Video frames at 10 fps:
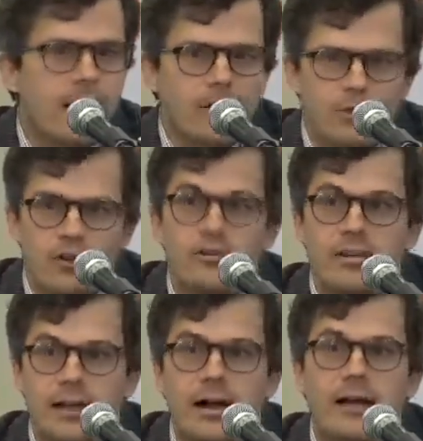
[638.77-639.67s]
who turn to
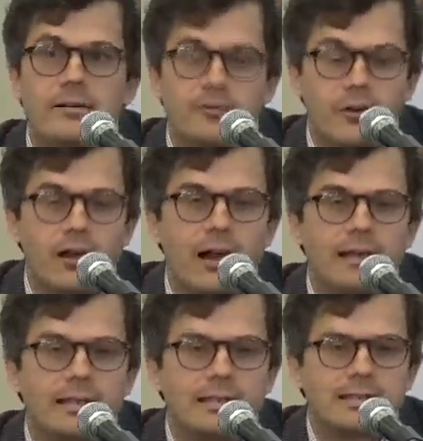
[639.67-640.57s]
God for
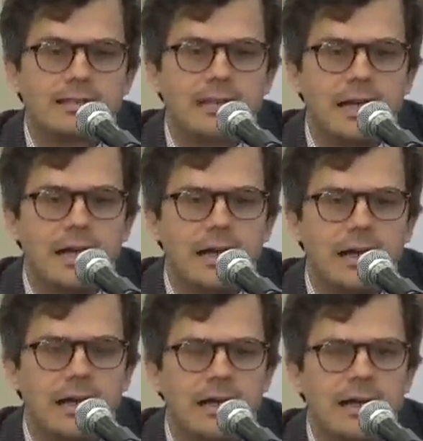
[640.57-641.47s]
guidance
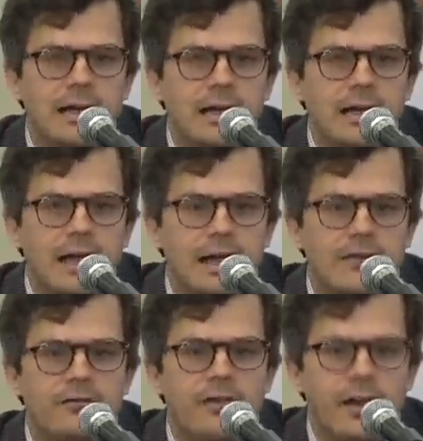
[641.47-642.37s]

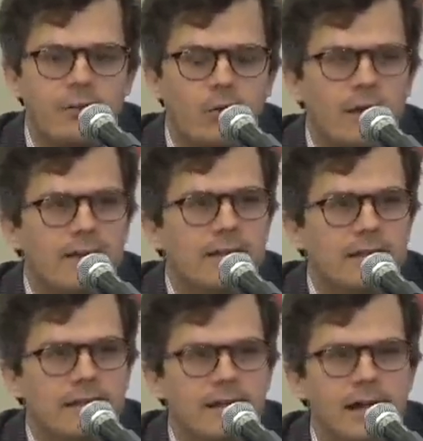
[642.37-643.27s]
have a great
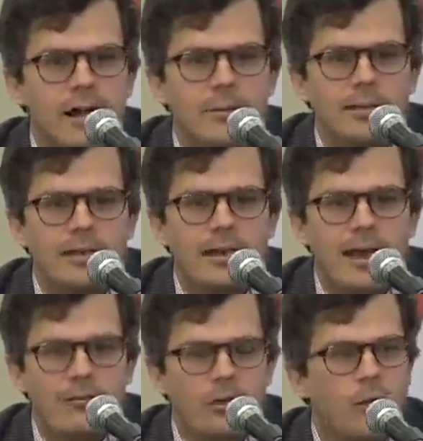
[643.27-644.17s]
deal in common and
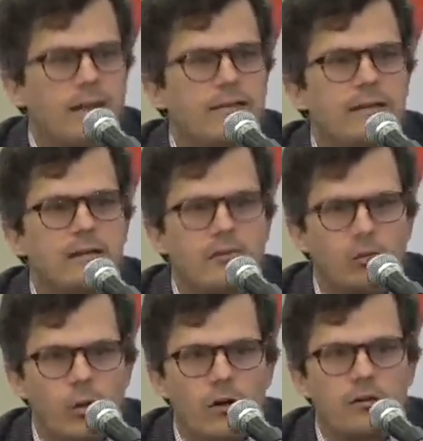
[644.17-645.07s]
have a great deal of
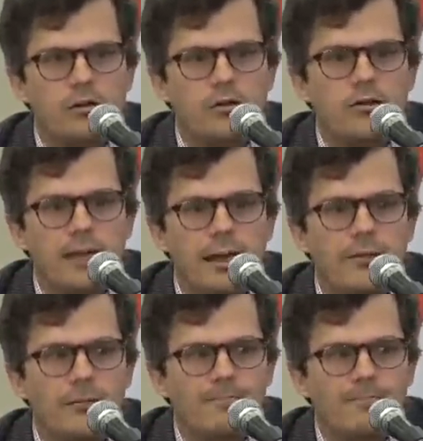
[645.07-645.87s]
work to do together.